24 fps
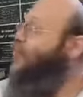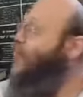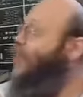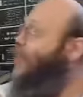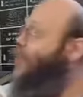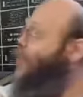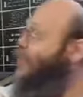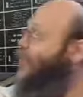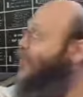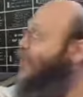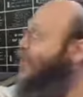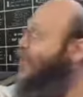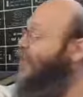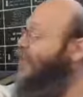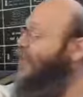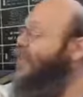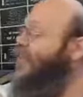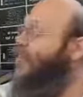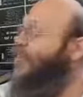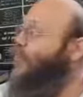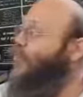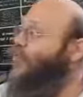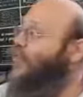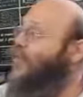one of
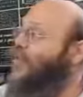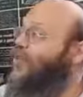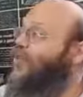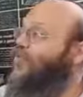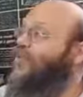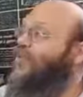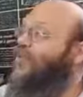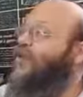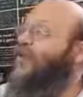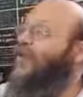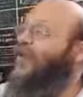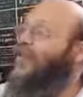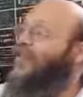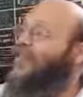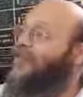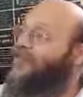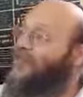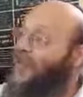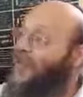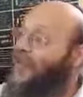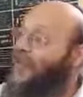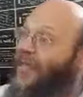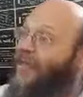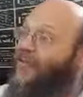the, one of the
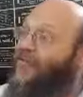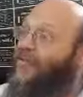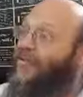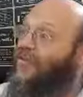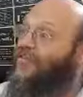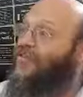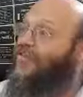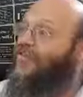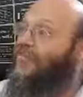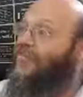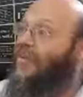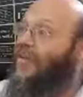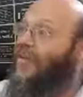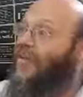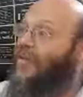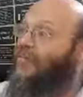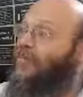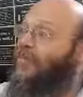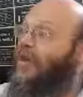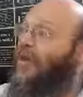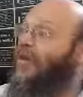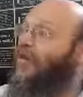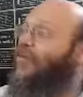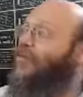explanations
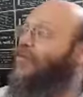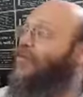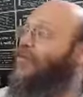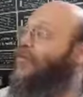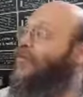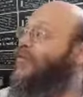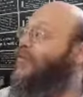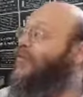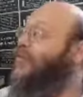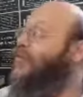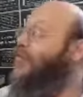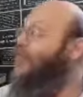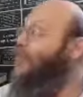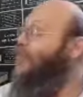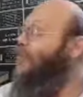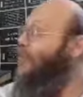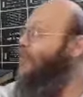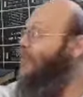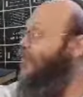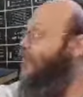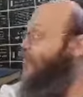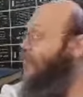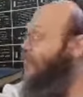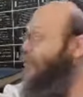about
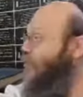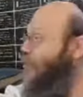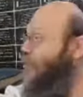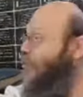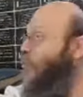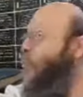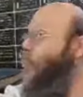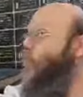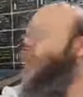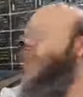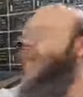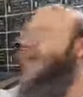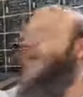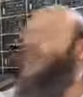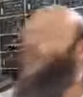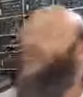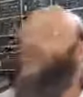what